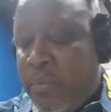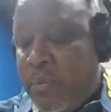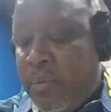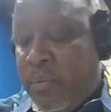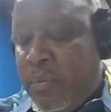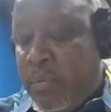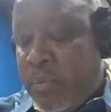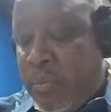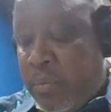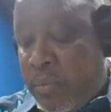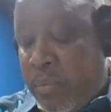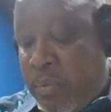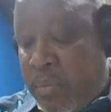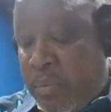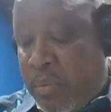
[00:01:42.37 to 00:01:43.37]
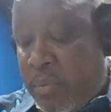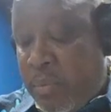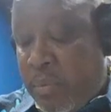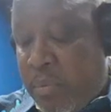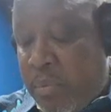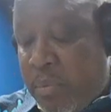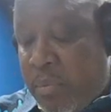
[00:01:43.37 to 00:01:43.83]
odd billion
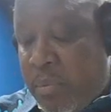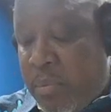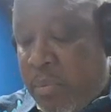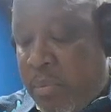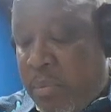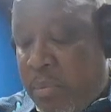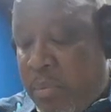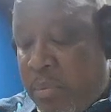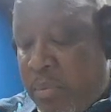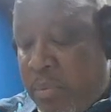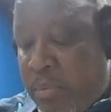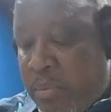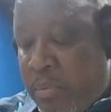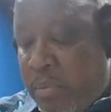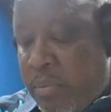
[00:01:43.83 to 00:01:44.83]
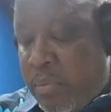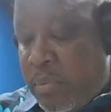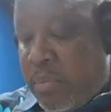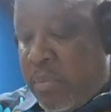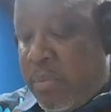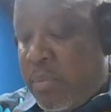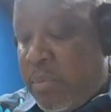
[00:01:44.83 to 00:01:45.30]
cedis in
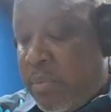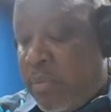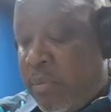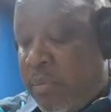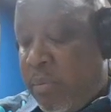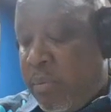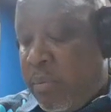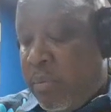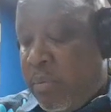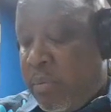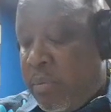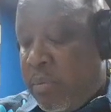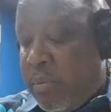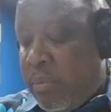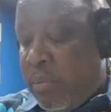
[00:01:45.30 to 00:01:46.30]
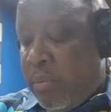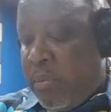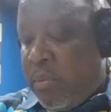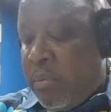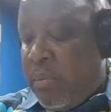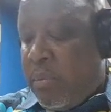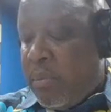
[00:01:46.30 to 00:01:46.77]
roads.
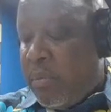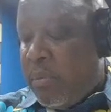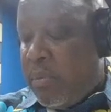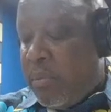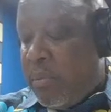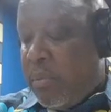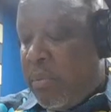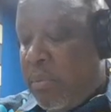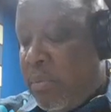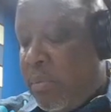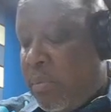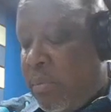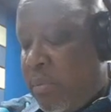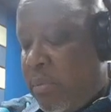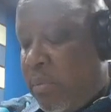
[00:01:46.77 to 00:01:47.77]
And also been see that.